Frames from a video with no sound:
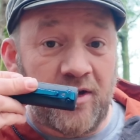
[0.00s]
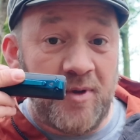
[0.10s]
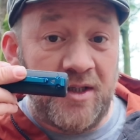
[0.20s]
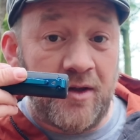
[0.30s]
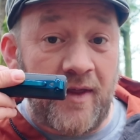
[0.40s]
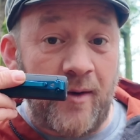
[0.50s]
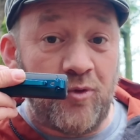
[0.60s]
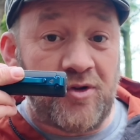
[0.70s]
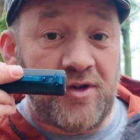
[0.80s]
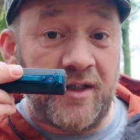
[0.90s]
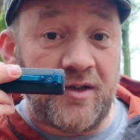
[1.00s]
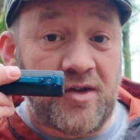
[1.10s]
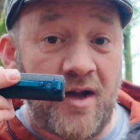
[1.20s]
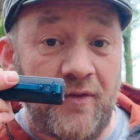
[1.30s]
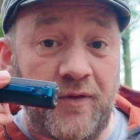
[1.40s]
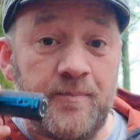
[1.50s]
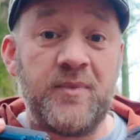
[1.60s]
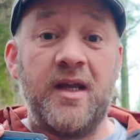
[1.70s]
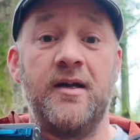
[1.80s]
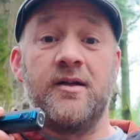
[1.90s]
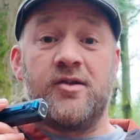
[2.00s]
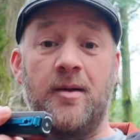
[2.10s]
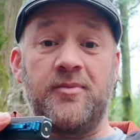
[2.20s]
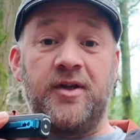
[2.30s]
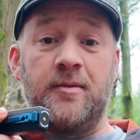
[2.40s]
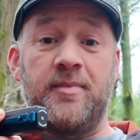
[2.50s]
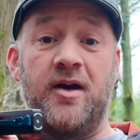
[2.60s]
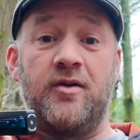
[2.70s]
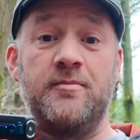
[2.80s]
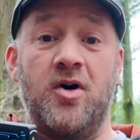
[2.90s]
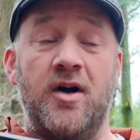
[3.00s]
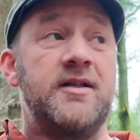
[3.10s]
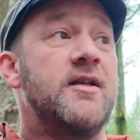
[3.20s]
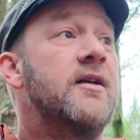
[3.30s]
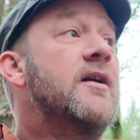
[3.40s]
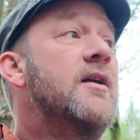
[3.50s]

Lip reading: Does mean that that will stick to stuff. Something to bear in mind.